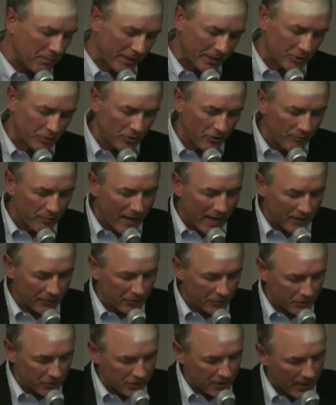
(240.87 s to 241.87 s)
a picture of
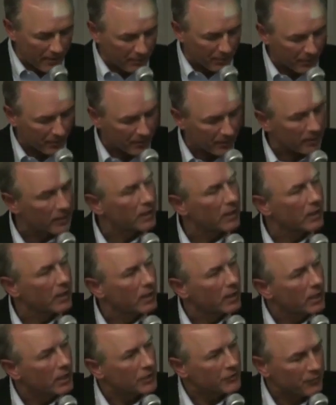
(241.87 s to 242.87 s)
Matthew Shepard.
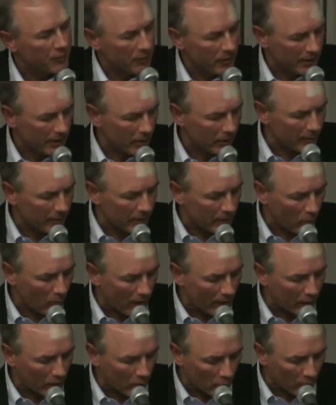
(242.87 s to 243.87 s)
He's from Laramie,
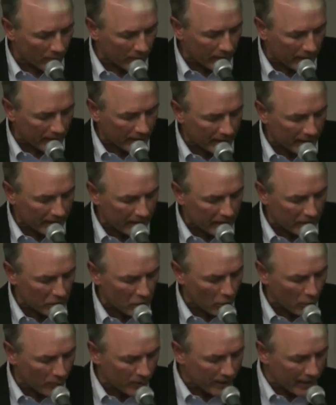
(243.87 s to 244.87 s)
Wyoming, and in
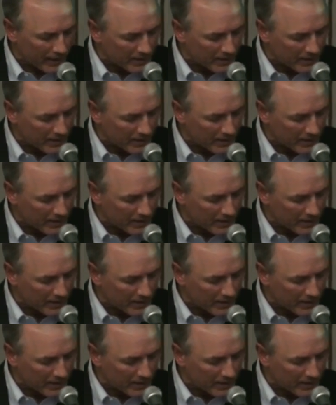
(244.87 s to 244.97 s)
October